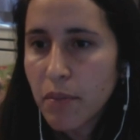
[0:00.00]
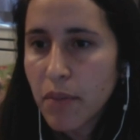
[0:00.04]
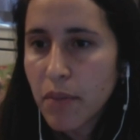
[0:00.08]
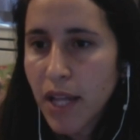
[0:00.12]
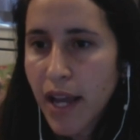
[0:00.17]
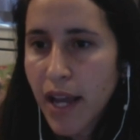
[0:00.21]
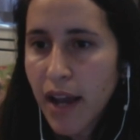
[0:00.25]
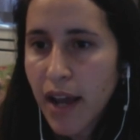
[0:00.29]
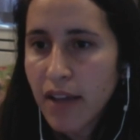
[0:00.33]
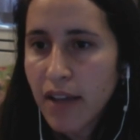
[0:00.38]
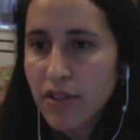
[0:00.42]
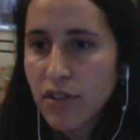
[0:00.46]

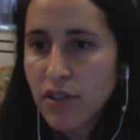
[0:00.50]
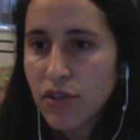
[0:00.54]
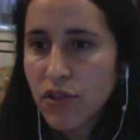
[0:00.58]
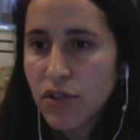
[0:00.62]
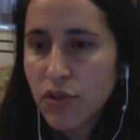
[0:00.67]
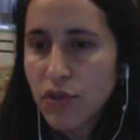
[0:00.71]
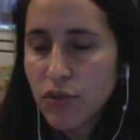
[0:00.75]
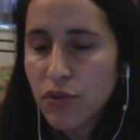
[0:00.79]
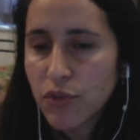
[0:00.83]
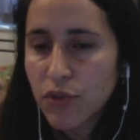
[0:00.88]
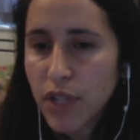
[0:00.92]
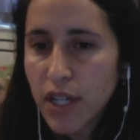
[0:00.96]
plans is
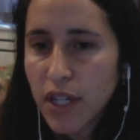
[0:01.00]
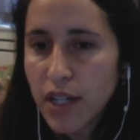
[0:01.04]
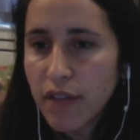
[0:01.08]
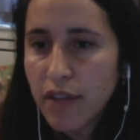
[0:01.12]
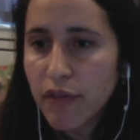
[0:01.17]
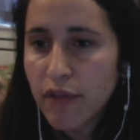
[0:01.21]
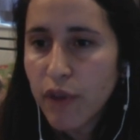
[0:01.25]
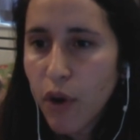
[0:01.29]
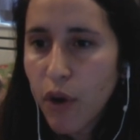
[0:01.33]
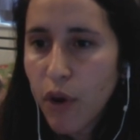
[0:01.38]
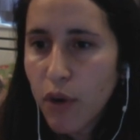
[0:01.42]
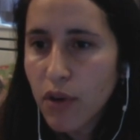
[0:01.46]
to really
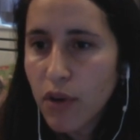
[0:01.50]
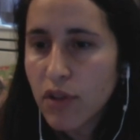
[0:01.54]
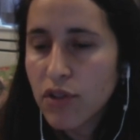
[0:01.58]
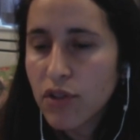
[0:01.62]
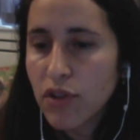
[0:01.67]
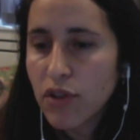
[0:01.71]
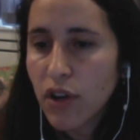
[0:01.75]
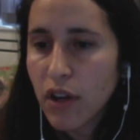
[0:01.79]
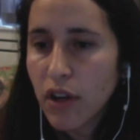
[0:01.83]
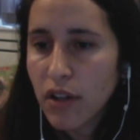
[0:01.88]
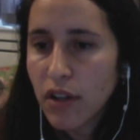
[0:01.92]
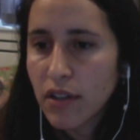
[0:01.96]

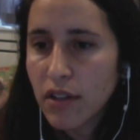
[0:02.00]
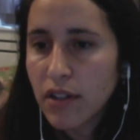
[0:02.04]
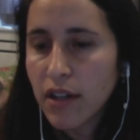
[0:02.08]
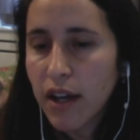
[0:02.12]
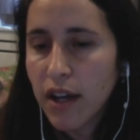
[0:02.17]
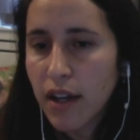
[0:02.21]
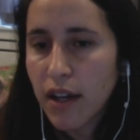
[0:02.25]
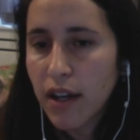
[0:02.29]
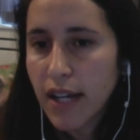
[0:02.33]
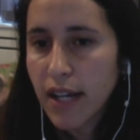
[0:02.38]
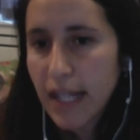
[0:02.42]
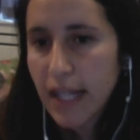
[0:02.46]
focus
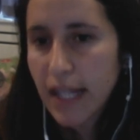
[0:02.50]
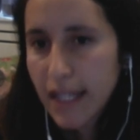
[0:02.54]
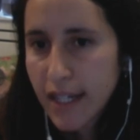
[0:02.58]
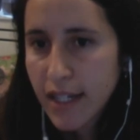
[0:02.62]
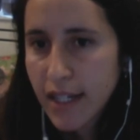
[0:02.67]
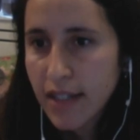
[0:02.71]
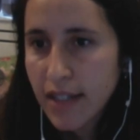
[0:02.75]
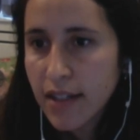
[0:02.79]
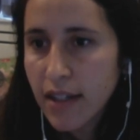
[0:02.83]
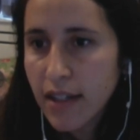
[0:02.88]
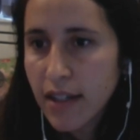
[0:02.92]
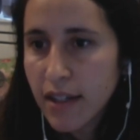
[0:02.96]
on
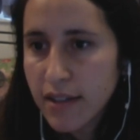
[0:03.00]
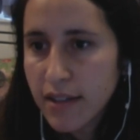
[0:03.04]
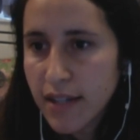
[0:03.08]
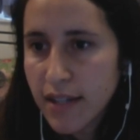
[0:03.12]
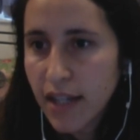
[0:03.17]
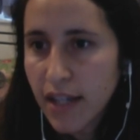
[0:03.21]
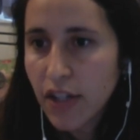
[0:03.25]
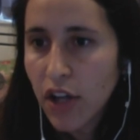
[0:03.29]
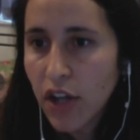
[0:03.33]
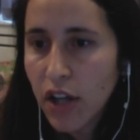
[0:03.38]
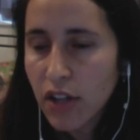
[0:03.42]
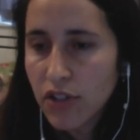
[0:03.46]
clean
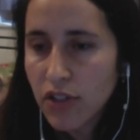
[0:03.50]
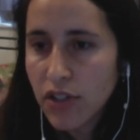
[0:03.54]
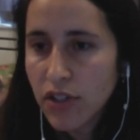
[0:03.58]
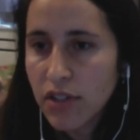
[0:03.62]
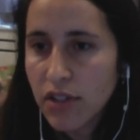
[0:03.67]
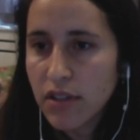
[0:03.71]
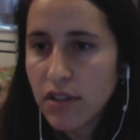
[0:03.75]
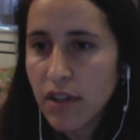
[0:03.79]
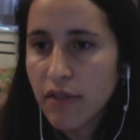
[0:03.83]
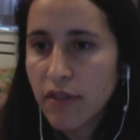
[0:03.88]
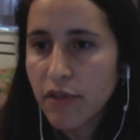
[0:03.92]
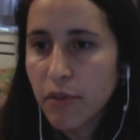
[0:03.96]

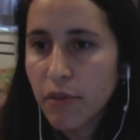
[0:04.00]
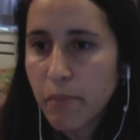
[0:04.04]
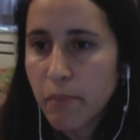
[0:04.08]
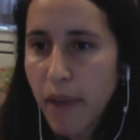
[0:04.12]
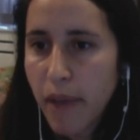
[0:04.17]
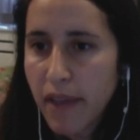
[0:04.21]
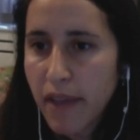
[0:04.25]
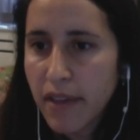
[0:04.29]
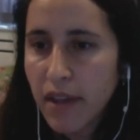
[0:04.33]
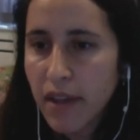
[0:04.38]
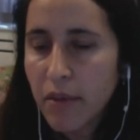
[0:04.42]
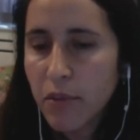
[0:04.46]
technologies and
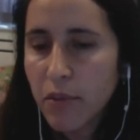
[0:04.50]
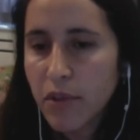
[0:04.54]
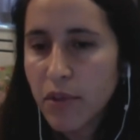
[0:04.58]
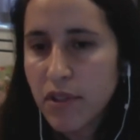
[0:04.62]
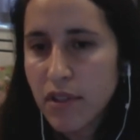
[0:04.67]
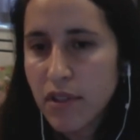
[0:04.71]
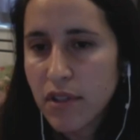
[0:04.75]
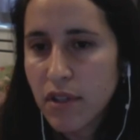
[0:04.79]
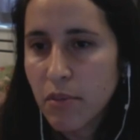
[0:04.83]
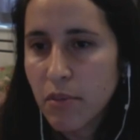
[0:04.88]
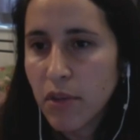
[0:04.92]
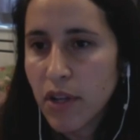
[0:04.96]
foment them with
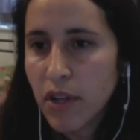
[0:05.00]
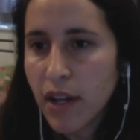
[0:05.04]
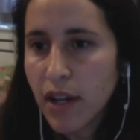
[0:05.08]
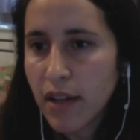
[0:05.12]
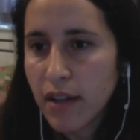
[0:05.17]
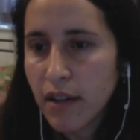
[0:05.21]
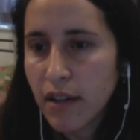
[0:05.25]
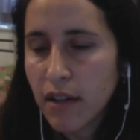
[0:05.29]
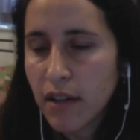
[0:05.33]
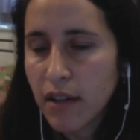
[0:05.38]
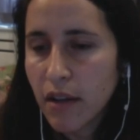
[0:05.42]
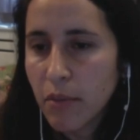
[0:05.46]

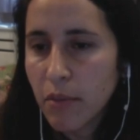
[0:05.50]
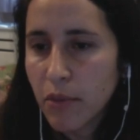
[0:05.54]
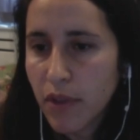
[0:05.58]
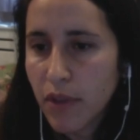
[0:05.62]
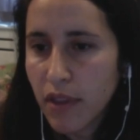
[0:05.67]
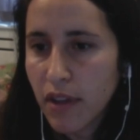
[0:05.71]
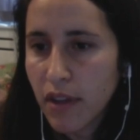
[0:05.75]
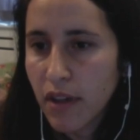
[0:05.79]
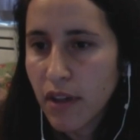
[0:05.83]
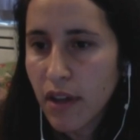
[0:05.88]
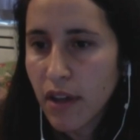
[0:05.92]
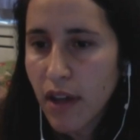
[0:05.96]
stimulating them
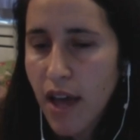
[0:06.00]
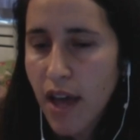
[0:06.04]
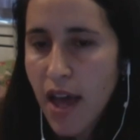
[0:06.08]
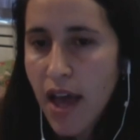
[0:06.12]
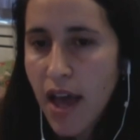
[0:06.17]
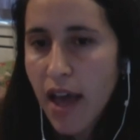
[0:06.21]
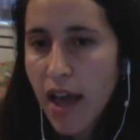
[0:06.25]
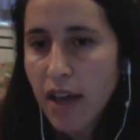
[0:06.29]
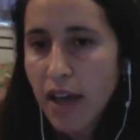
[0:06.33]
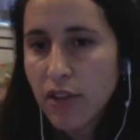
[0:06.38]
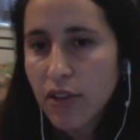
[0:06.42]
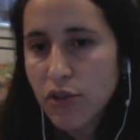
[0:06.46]
with
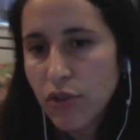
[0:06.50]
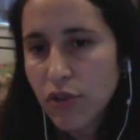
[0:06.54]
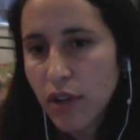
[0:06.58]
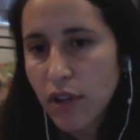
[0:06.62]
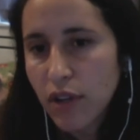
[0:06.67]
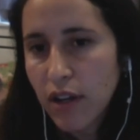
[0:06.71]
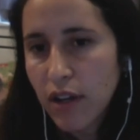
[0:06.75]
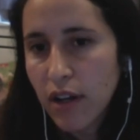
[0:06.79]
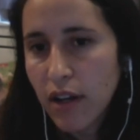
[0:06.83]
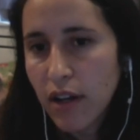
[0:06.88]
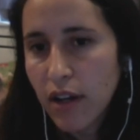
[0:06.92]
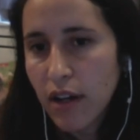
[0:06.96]

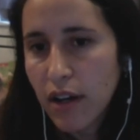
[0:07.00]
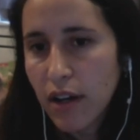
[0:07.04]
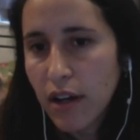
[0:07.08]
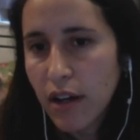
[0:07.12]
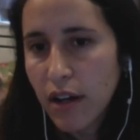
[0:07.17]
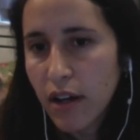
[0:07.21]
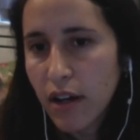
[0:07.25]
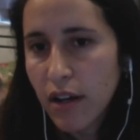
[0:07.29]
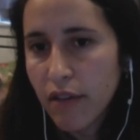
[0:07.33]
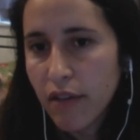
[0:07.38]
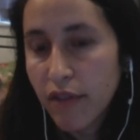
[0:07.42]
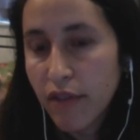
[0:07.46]

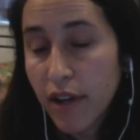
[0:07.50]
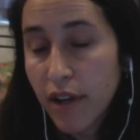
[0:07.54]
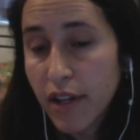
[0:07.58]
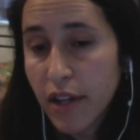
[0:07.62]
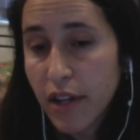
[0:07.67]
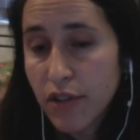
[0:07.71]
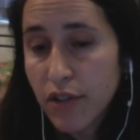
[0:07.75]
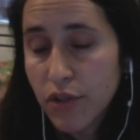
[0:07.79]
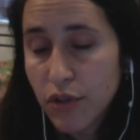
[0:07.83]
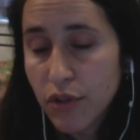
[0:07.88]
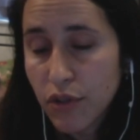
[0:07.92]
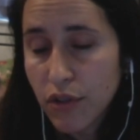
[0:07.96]
extra
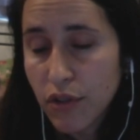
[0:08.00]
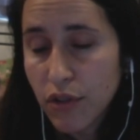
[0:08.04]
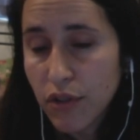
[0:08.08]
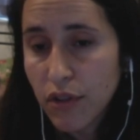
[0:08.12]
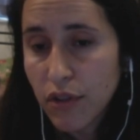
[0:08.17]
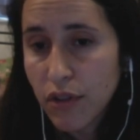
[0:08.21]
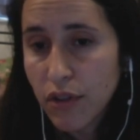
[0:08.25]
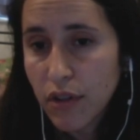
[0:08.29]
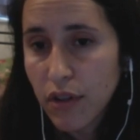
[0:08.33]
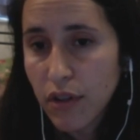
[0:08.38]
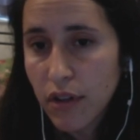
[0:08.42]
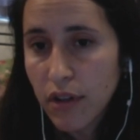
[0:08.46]

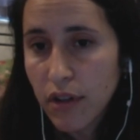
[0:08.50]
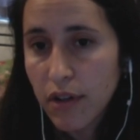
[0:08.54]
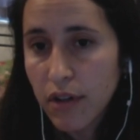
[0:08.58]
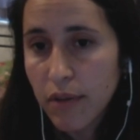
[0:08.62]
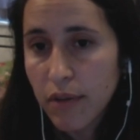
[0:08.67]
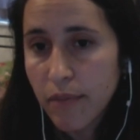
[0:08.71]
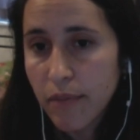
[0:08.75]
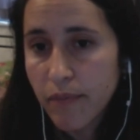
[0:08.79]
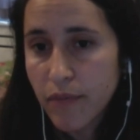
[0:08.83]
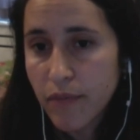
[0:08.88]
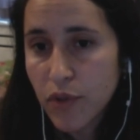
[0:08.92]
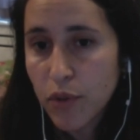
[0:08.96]
financial
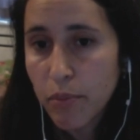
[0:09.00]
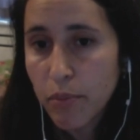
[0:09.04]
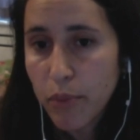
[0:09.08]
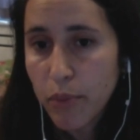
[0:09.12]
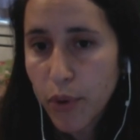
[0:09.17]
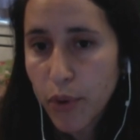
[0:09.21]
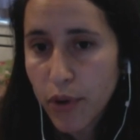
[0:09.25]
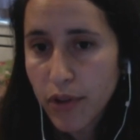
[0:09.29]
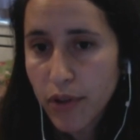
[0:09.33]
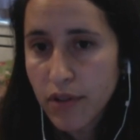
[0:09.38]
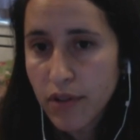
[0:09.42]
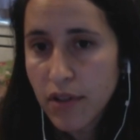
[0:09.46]

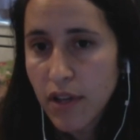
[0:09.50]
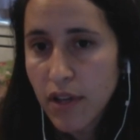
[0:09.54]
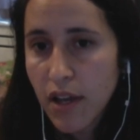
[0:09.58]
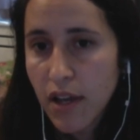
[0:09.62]
support.